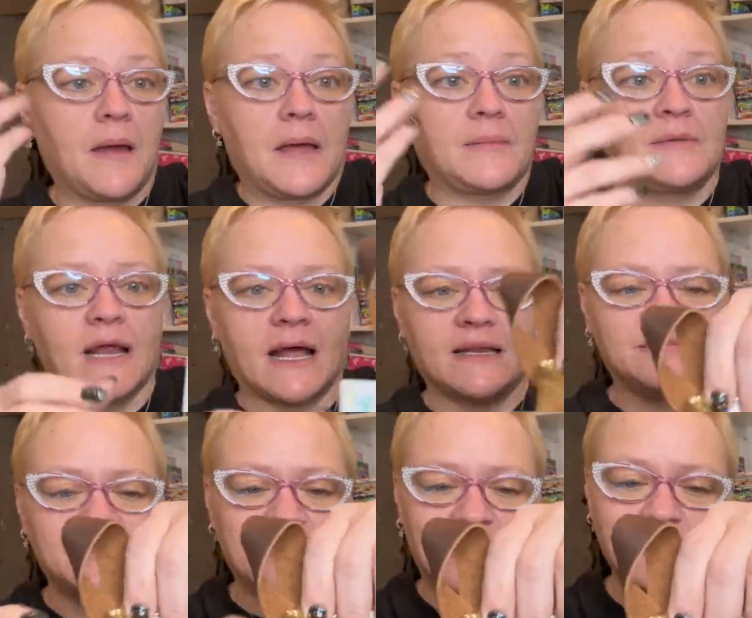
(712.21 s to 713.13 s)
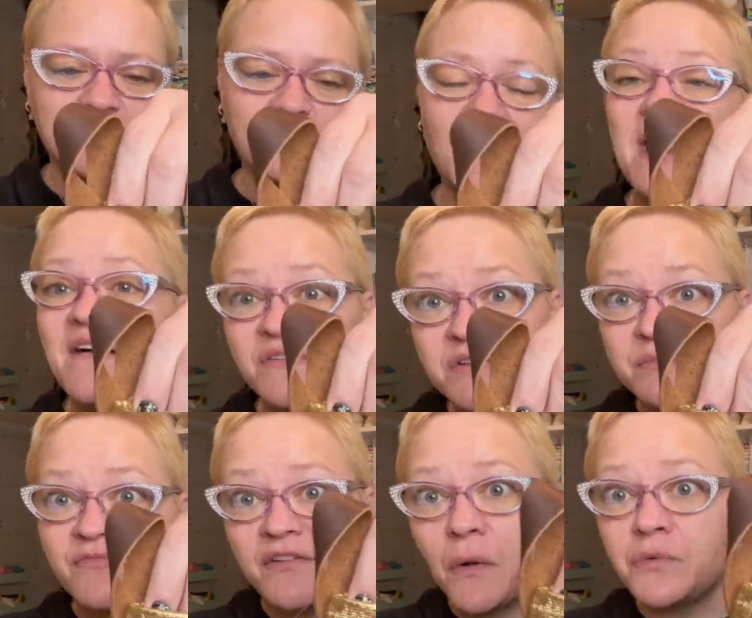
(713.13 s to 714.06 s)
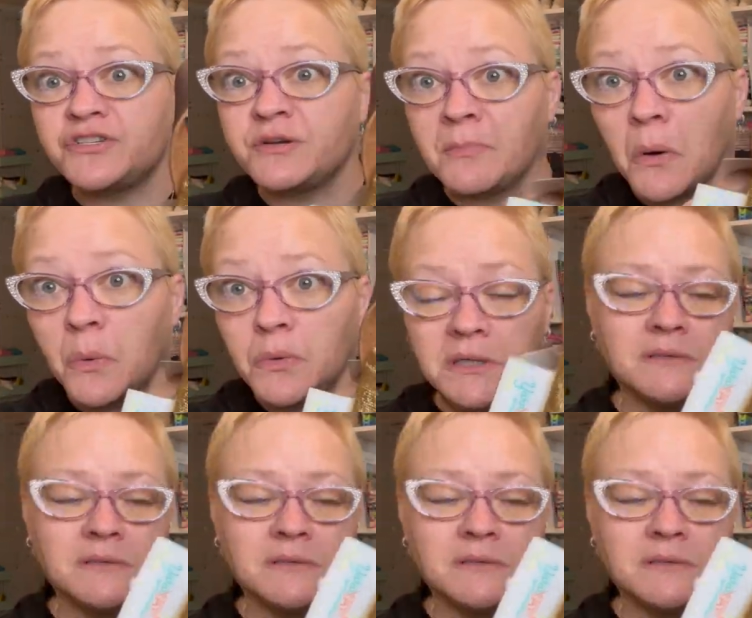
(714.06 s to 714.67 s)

I mean, I, you know, whatever floats your boat.